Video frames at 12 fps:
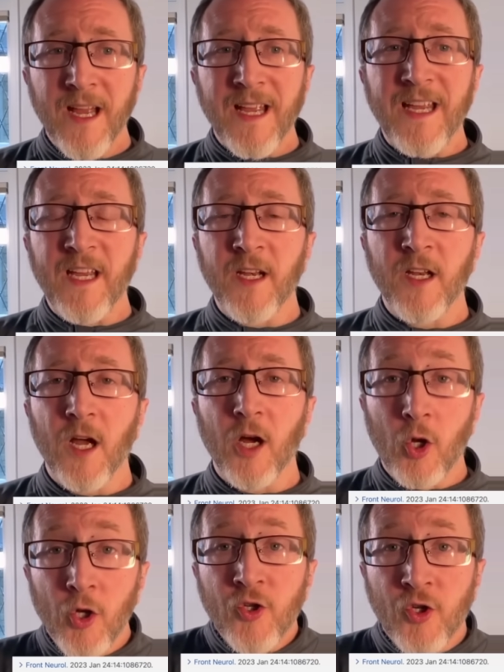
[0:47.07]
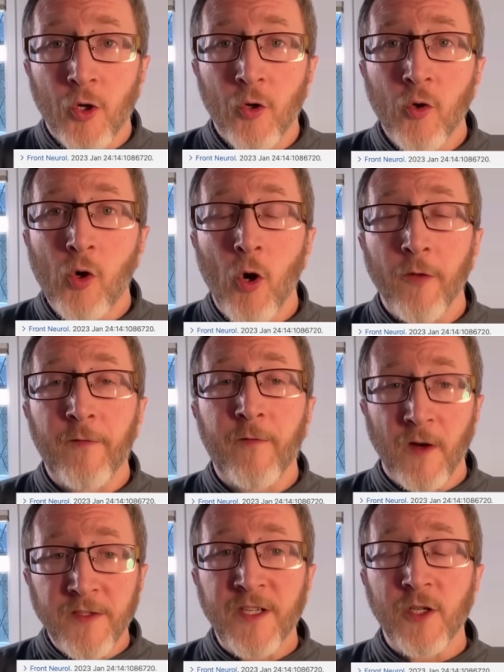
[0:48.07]
in a good journal called
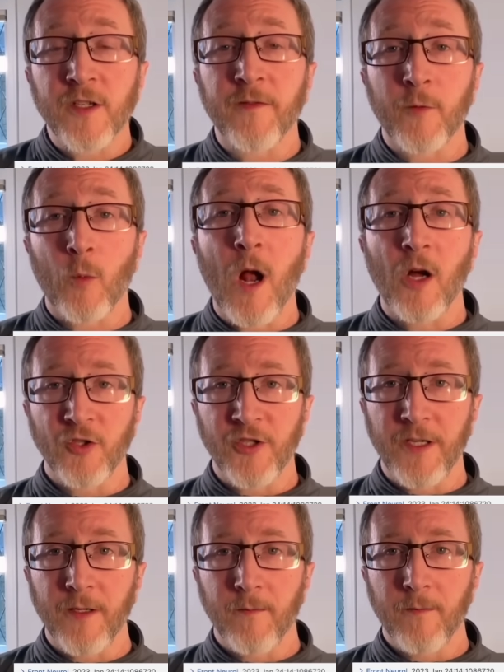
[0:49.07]
Frontiers of Neurology.